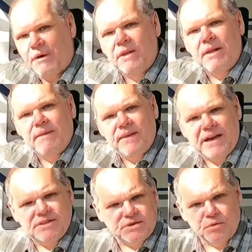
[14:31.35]
Now,
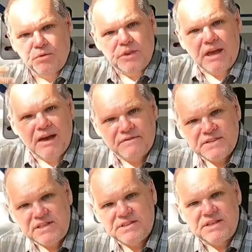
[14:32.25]
that's through the
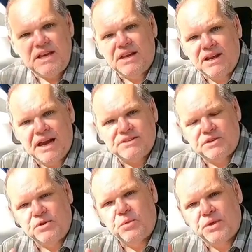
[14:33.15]
FCC and it
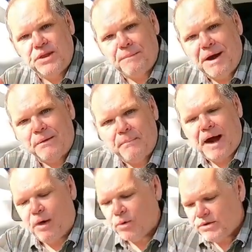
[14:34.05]
has to do with the amount of
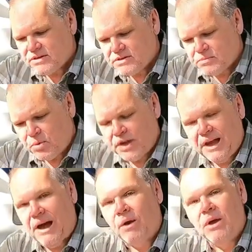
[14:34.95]
power that this is
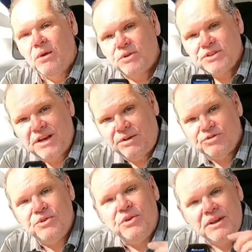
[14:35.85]
putting out, which
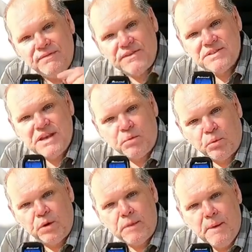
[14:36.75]
tells you this is a
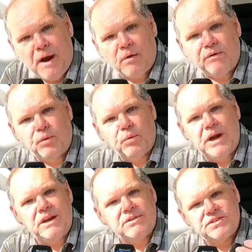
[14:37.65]
really powerful
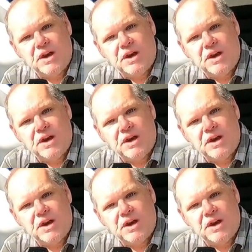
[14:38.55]
radio.